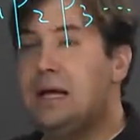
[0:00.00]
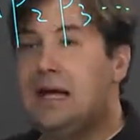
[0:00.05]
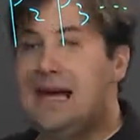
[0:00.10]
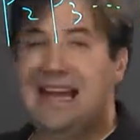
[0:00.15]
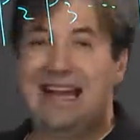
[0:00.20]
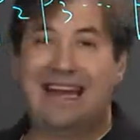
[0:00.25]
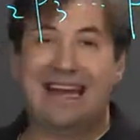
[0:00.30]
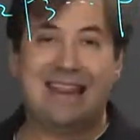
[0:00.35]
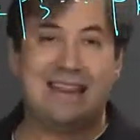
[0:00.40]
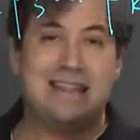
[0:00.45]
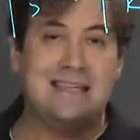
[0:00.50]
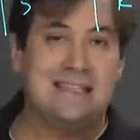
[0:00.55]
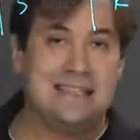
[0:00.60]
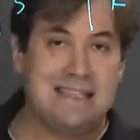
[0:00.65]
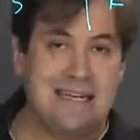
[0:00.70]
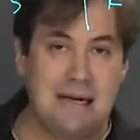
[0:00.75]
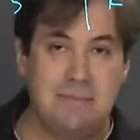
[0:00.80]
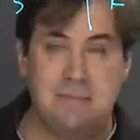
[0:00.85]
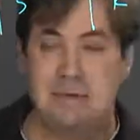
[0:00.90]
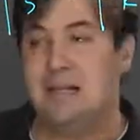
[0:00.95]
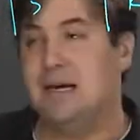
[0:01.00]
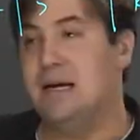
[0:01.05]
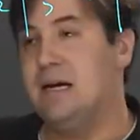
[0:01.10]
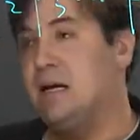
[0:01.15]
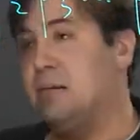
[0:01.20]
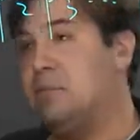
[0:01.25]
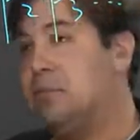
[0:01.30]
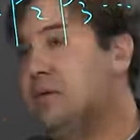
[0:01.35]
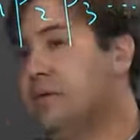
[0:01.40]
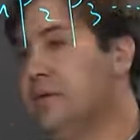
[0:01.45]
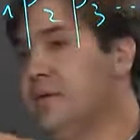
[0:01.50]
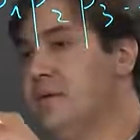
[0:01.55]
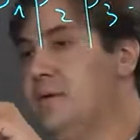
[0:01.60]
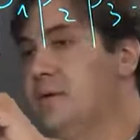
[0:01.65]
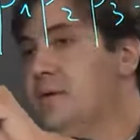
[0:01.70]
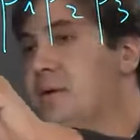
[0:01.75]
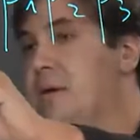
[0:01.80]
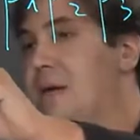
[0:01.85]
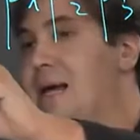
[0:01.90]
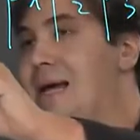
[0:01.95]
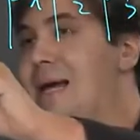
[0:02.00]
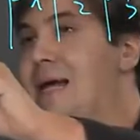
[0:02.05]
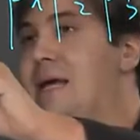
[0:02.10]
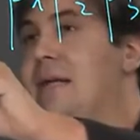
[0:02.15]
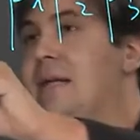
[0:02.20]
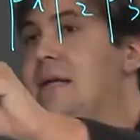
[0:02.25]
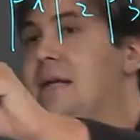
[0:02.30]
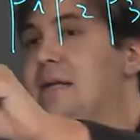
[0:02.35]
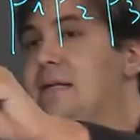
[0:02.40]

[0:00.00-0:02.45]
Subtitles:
And at the same time, n